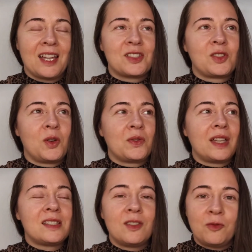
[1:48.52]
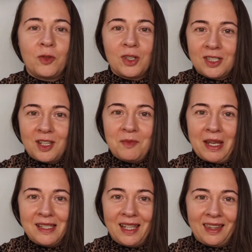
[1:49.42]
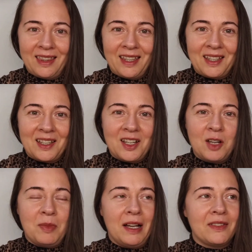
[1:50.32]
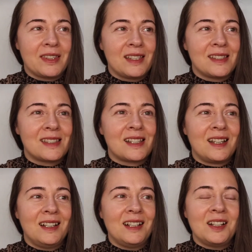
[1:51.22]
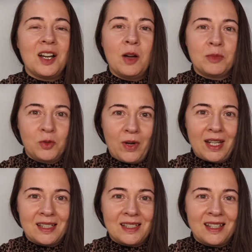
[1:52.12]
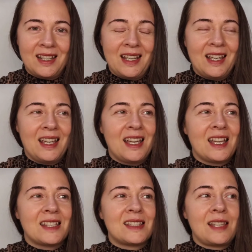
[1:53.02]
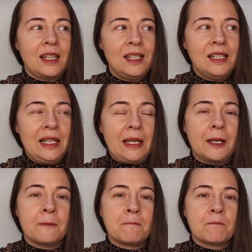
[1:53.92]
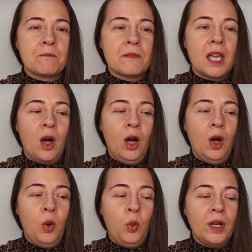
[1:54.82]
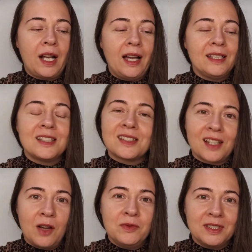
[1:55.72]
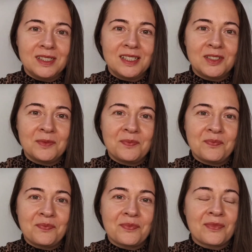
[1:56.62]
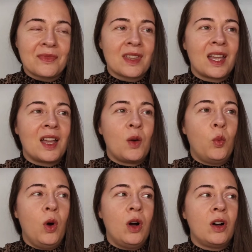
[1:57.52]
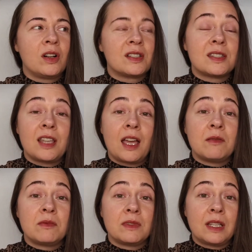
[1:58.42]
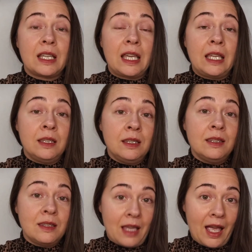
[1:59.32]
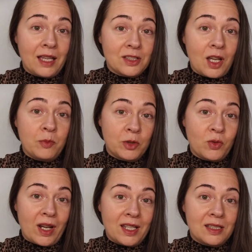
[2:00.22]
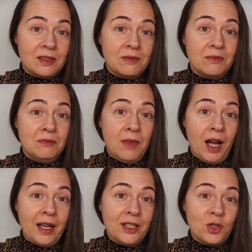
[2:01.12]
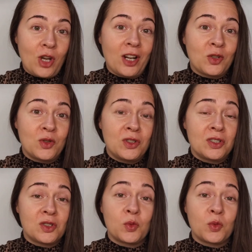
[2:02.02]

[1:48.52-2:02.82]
So that's the first amazing thing about this upgrade. Secondly, what I discovered was that in that upgrade, my chakras